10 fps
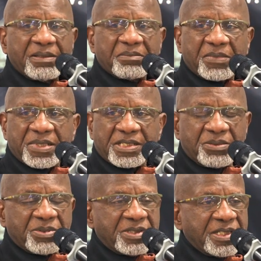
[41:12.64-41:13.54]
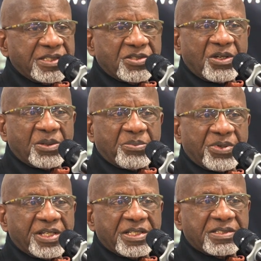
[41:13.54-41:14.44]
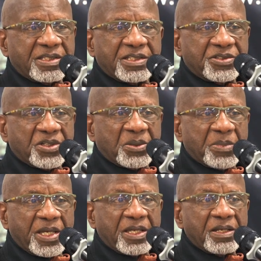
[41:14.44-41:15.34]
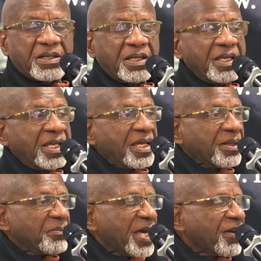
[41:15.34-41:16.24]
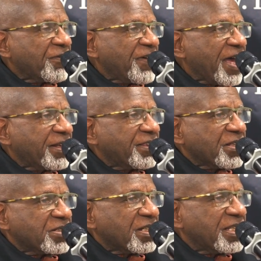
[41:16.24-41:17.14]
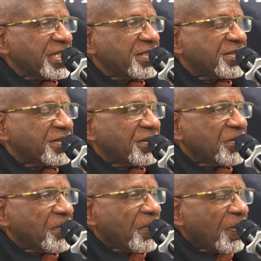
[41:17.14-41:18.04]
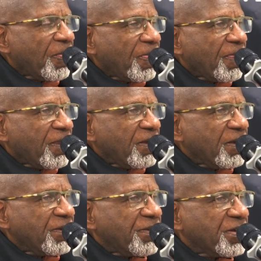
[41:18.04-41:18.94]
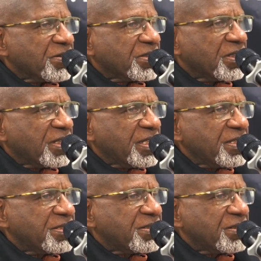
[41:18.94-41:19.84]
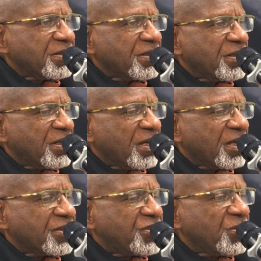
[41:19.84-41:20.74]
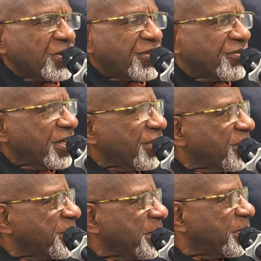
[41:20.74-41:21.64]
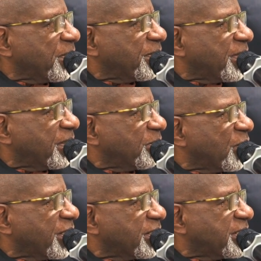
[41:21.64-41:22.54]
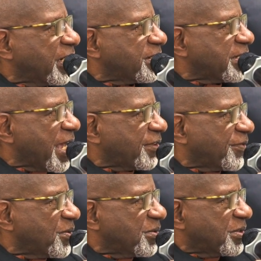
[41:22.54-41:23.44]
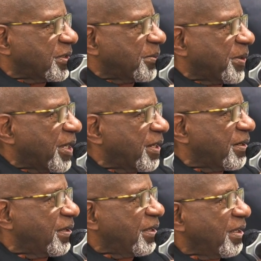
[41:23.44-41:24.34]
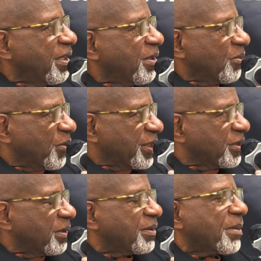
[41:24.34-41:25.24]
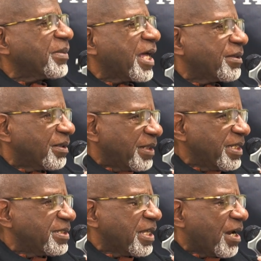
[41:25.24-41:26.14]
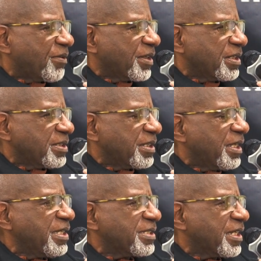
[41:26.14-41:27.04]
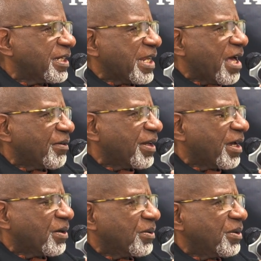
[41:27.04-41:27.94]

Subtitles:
Because he saw the brilliance in this young man. Yeah. Matter of fact, there's at least two or three other people, one of the tenor saxophones in the band, mm-hmm. went to, I don't think he's in and out now.